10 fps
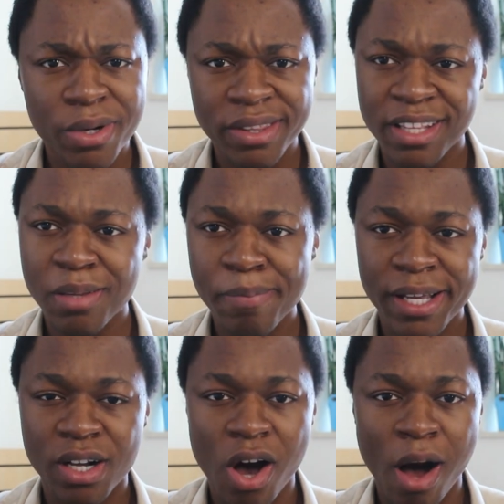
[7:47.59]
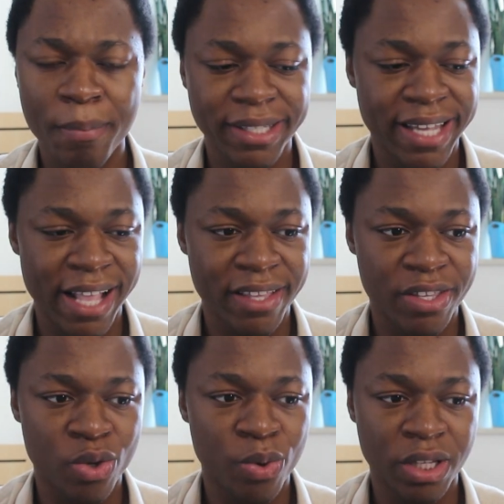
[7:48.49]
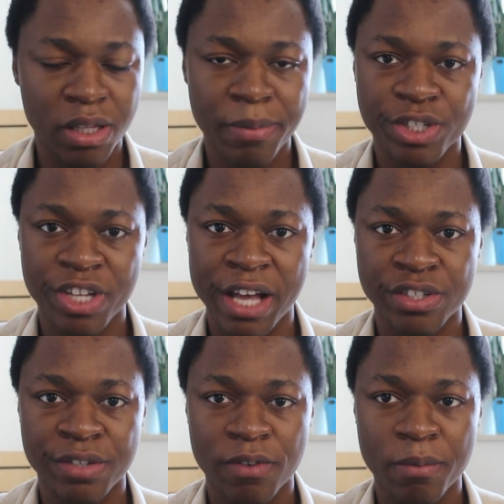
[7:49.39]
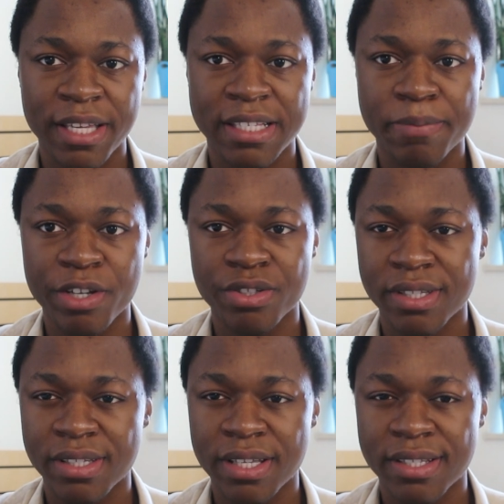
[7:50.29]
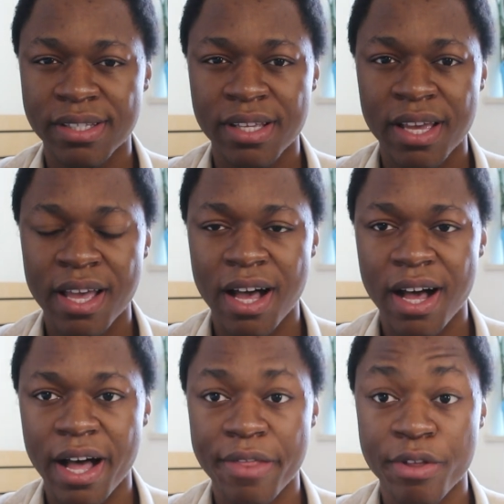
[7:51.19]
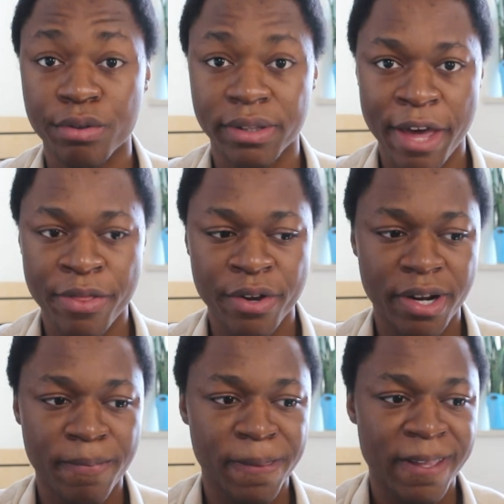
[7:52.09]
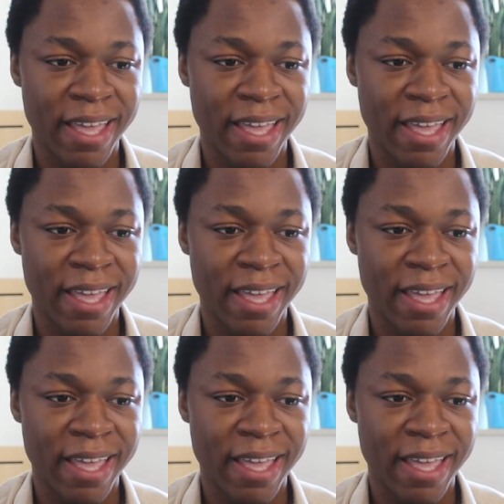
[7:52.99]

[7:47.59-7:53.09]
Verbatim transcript: were a little bit complicated to do, a little bit challenging for me, especially since uh, they their leather,